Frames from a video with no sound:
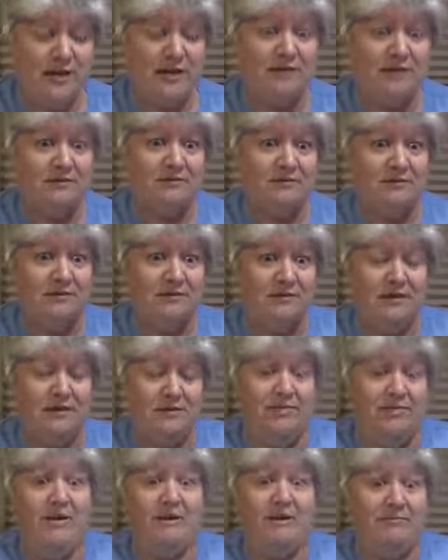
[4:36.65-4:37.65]
And I've
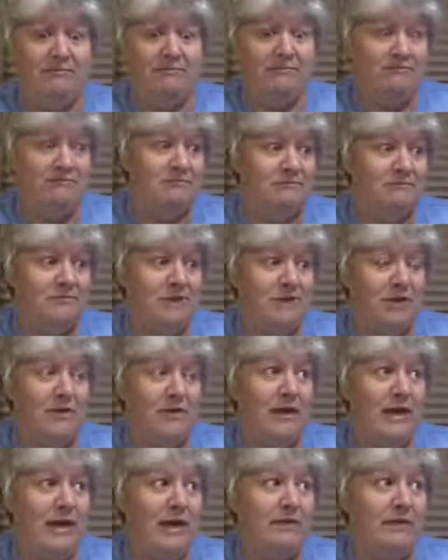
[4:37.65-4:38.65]
only, you know,
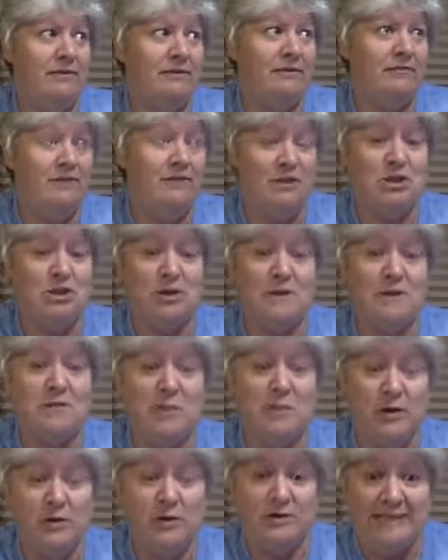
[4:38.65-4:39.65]
I had finished chapter
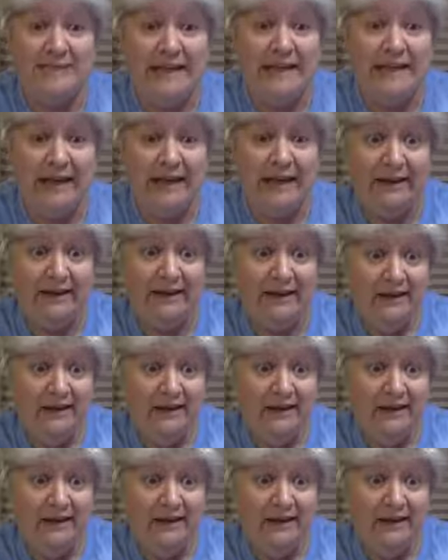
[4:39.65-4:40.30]
one on Sunday